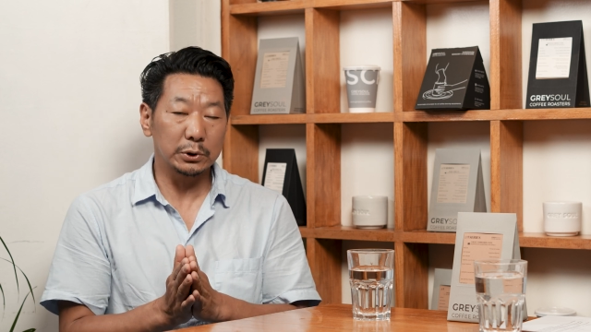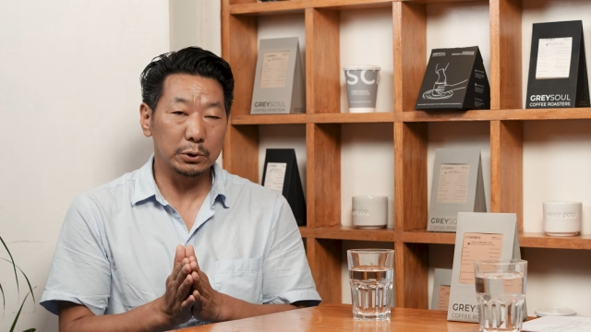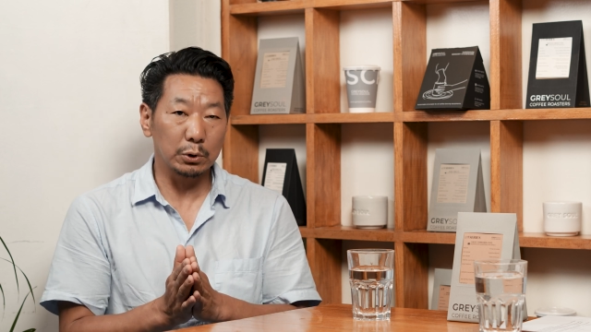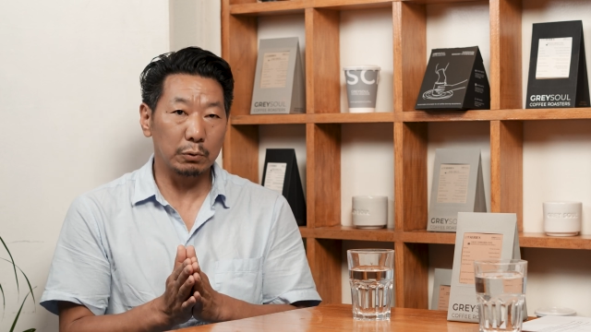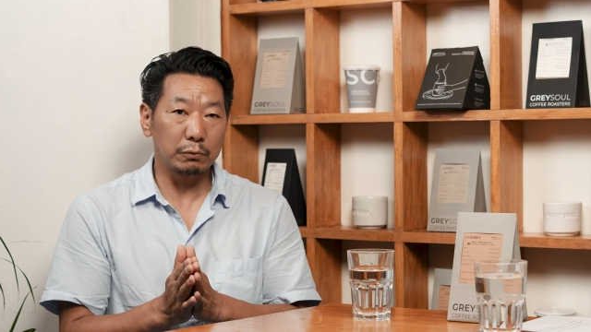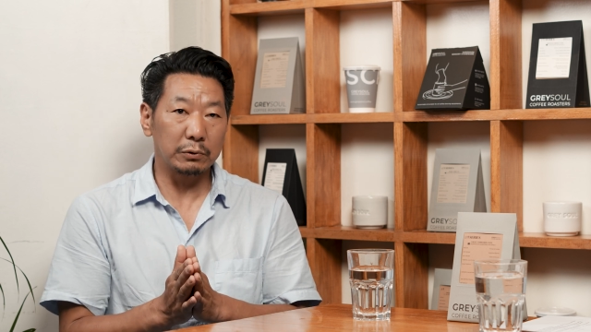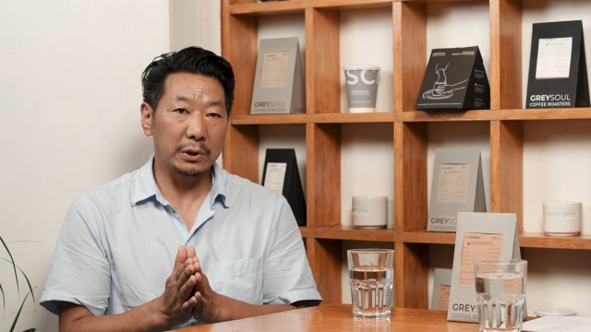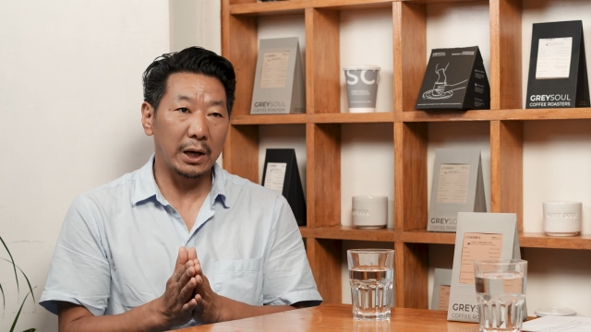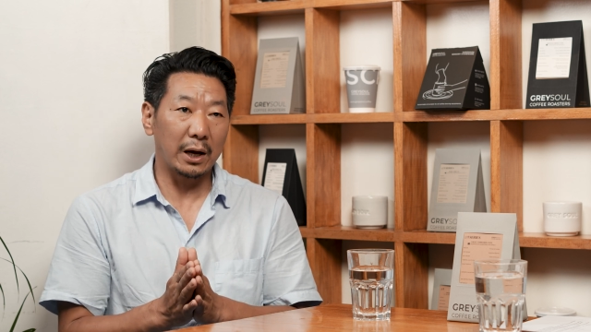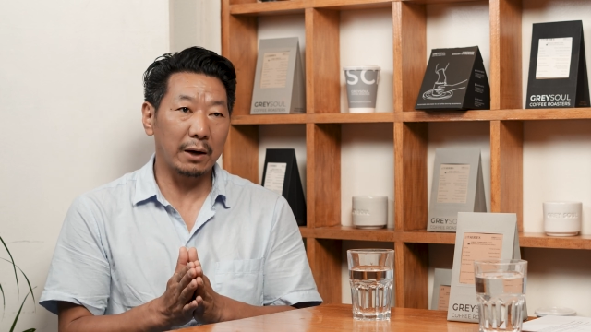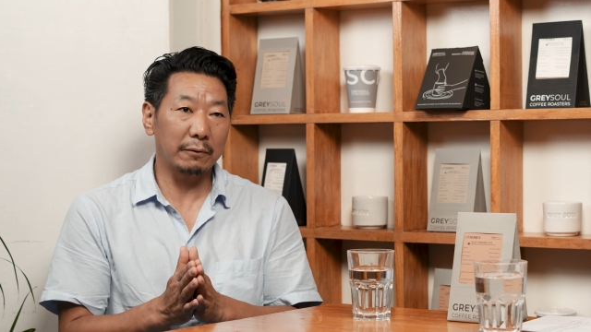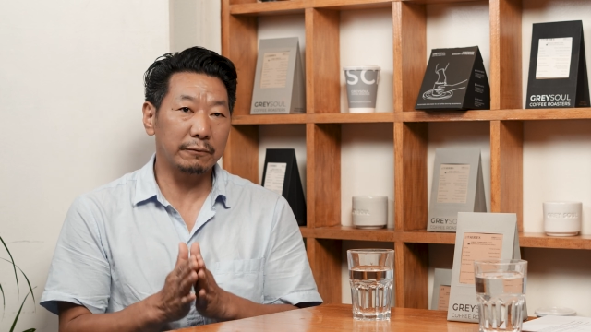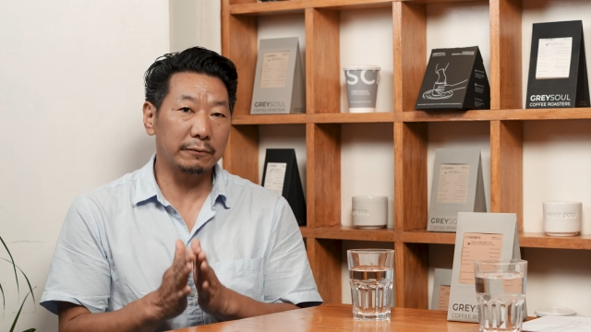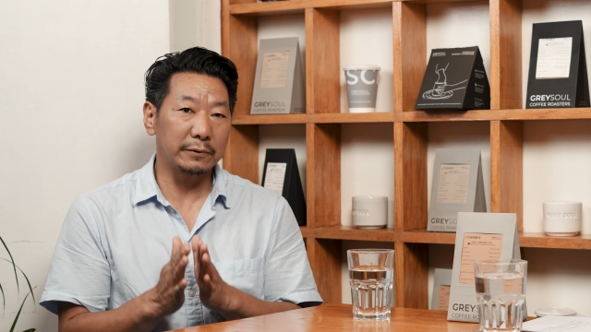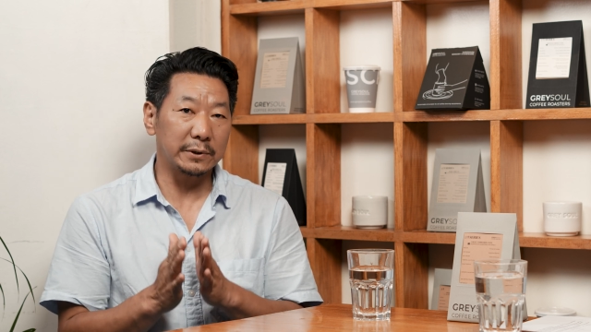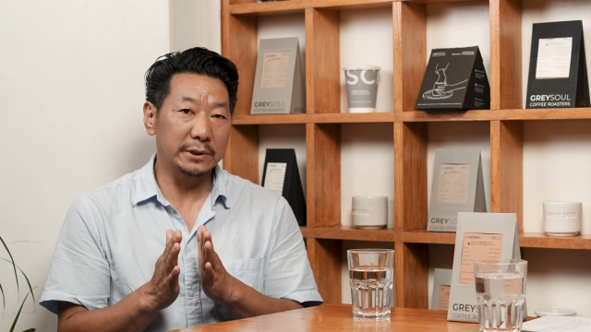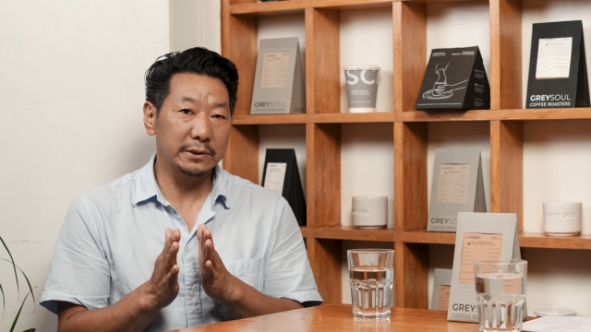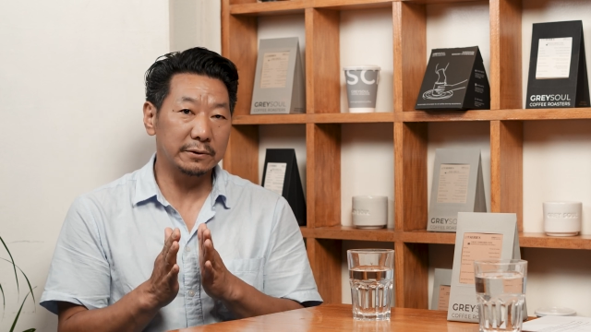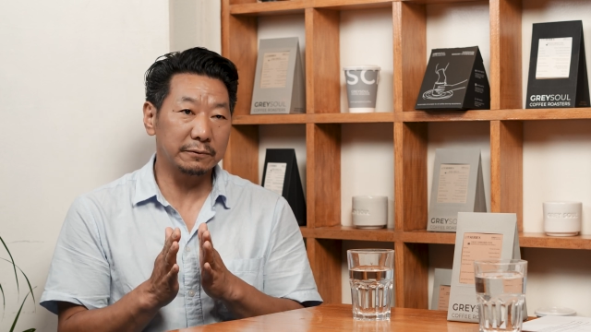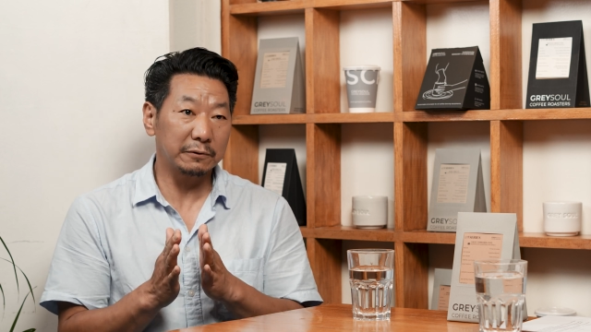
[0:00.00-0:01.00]
So we
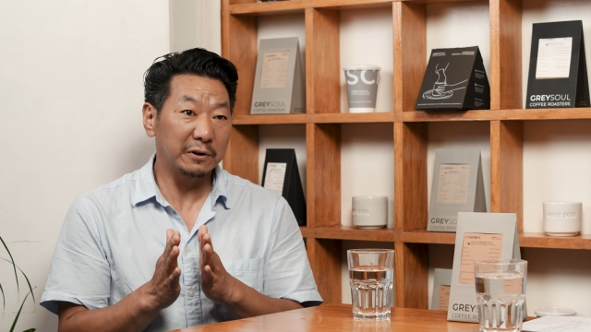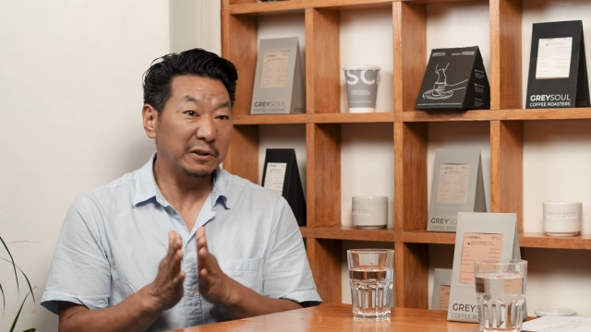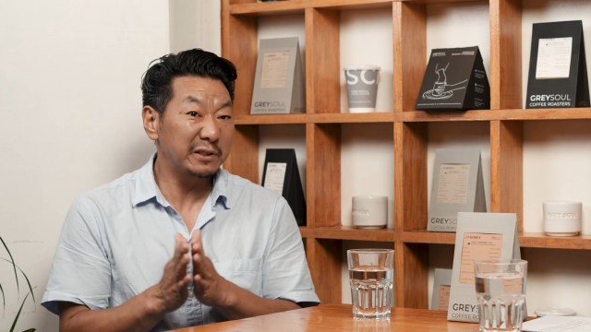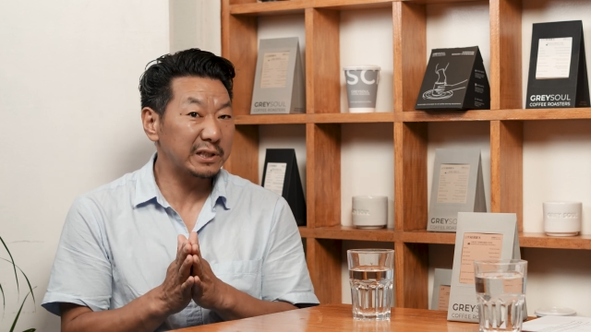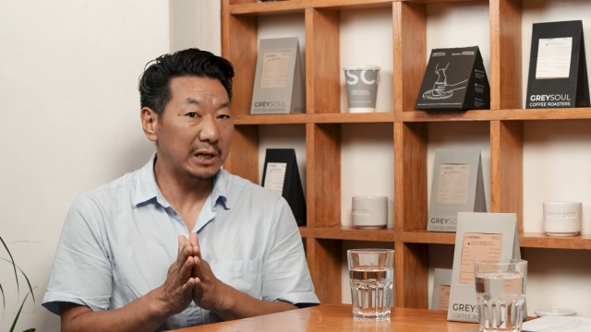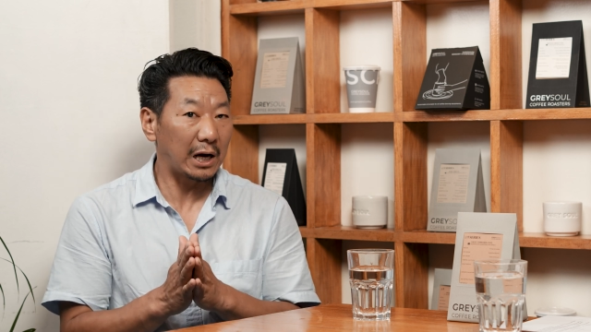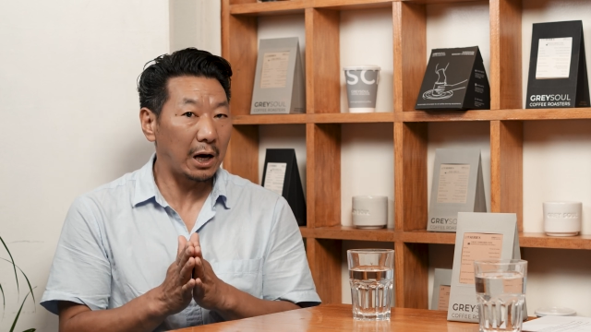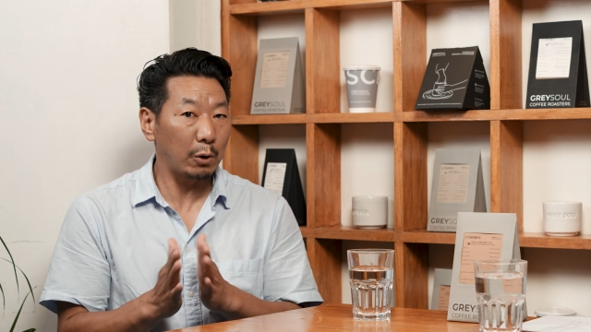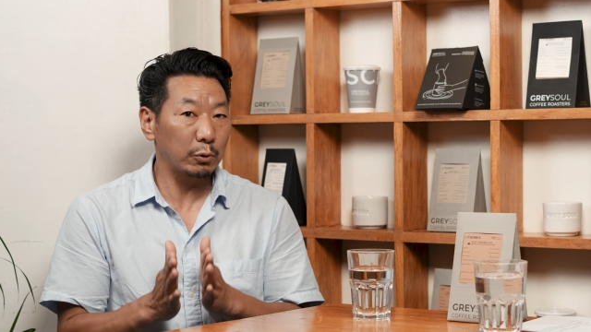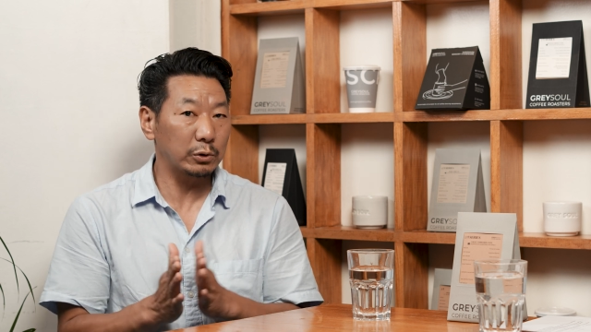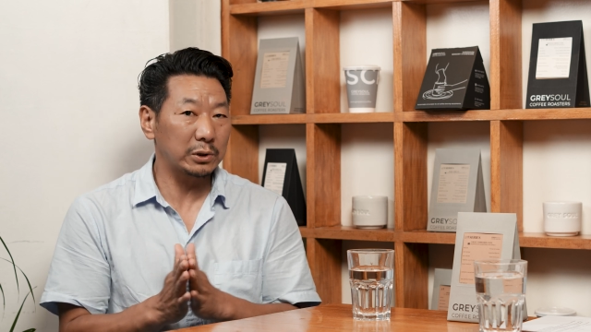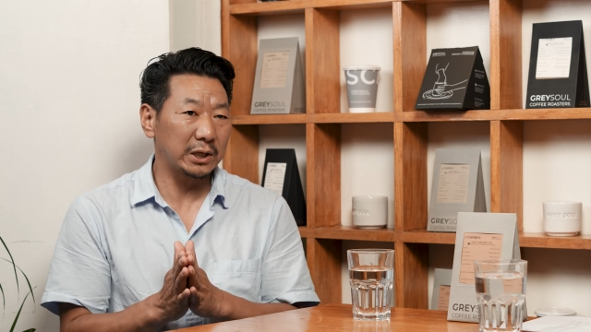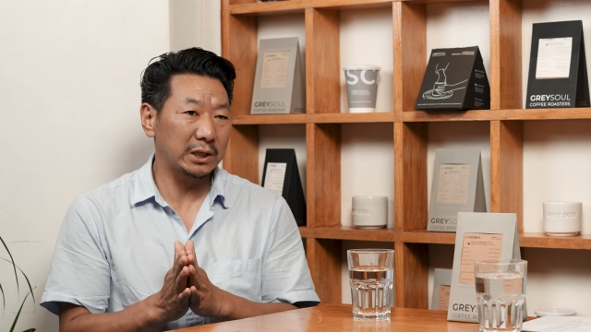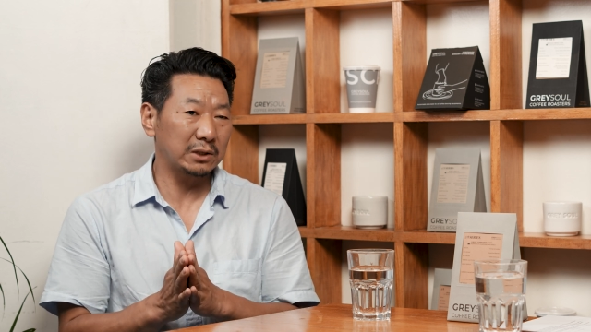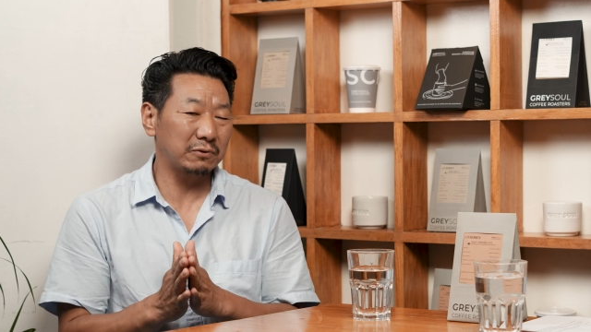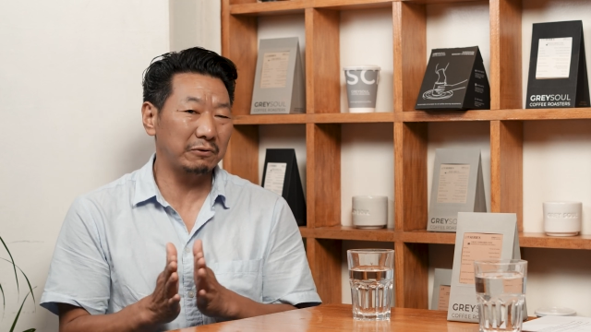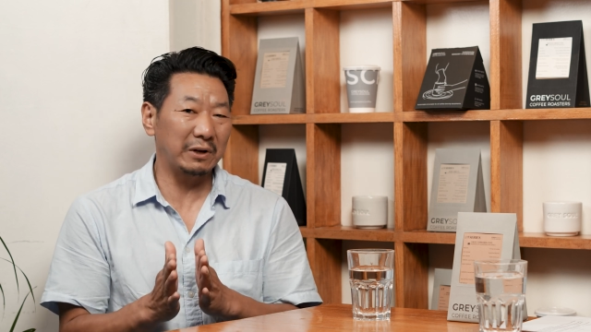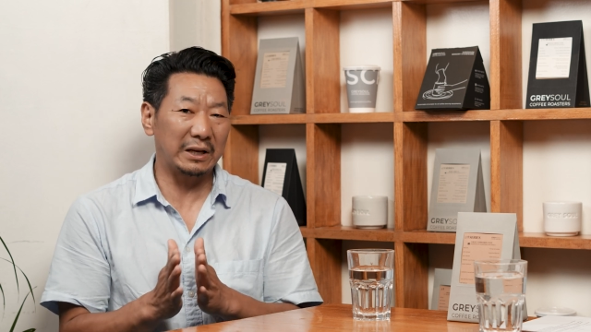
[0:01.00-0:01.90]
have this first outlet,